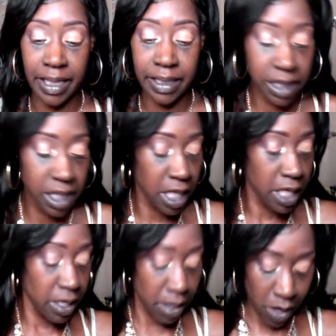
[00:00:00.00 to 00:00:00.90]
with that.
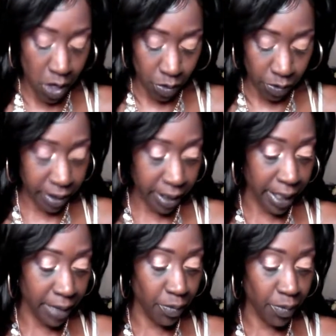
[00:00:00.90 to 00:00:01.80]

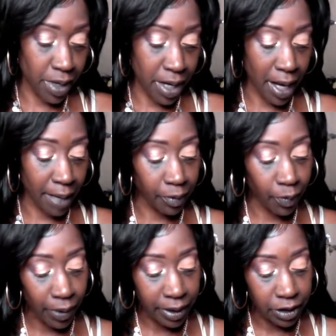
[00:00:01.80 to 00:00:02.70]
Okay,
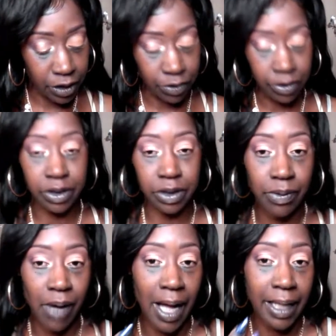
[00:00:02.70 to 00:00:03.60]
what I'm going
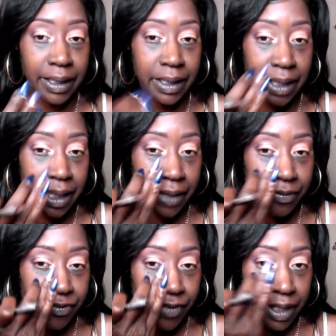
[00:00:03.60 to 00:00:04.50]
to do, I
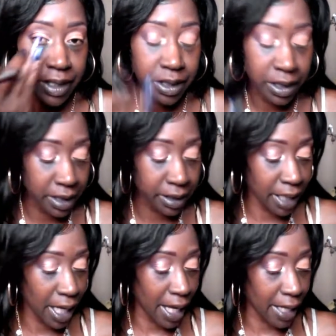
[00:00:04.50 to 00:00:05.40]
did
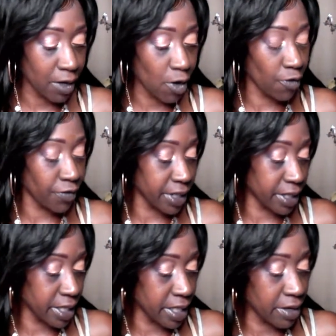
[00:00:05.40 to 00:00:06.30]
finish this eye
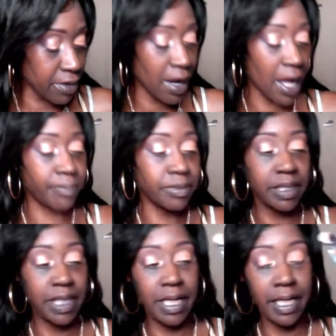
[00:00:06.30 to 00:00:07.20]
over
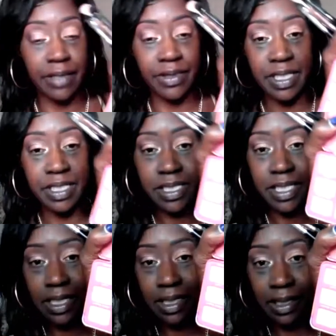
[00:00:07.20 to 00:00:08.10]
here. I'm
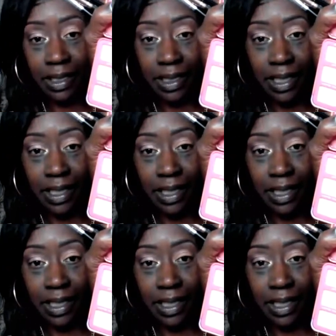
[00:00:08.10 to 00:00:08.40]
taking this